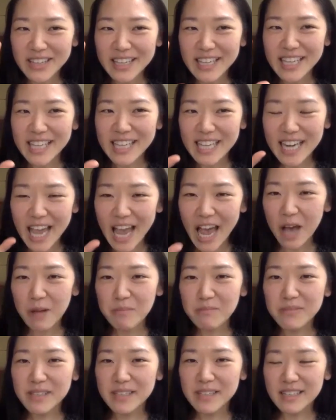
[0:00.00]
it can
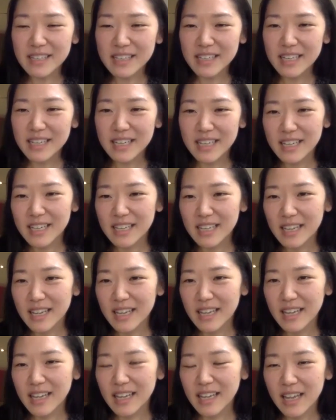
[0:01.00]
happen
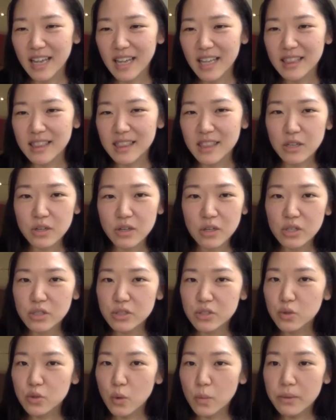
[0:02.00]
and there
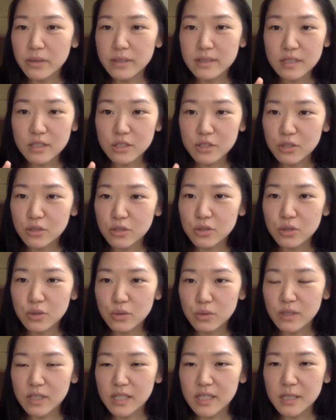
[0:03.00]
is no position
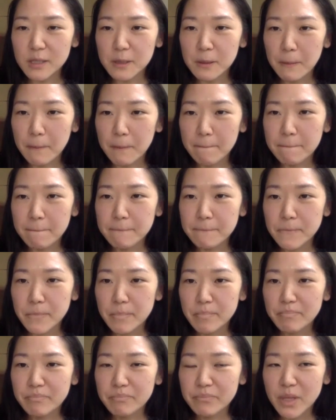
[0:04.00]
to it
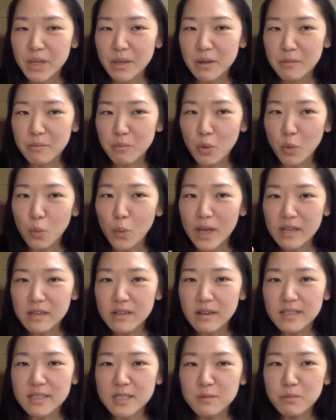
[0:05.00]
but when
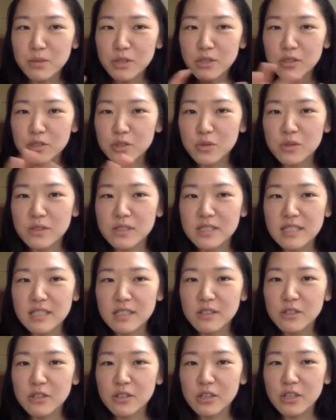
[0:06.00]
a spiritual
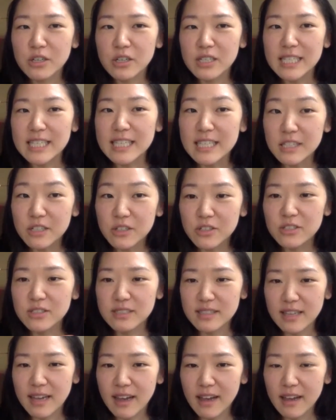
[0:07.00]
seeker
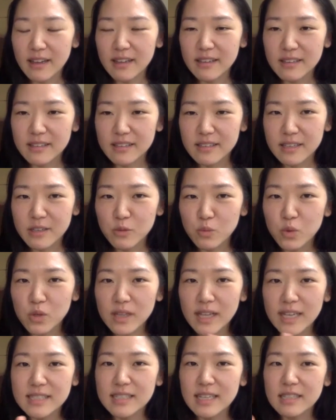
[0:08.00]
hears that, it will
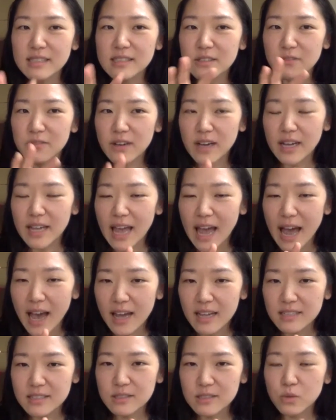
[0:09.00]
identify
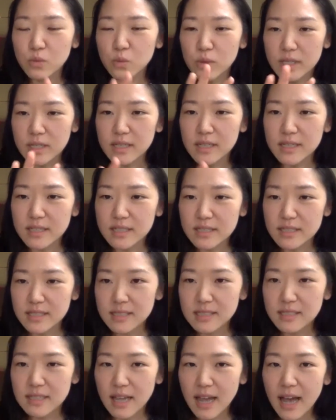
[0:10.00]
as the
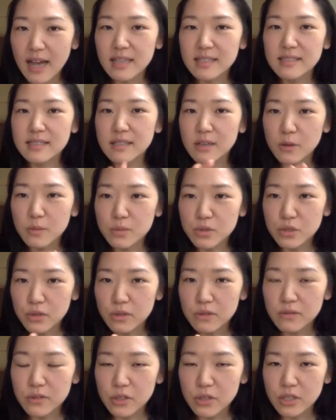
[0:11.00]
witness, as the
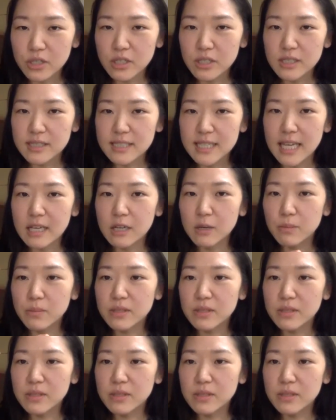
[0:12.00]
observer, take a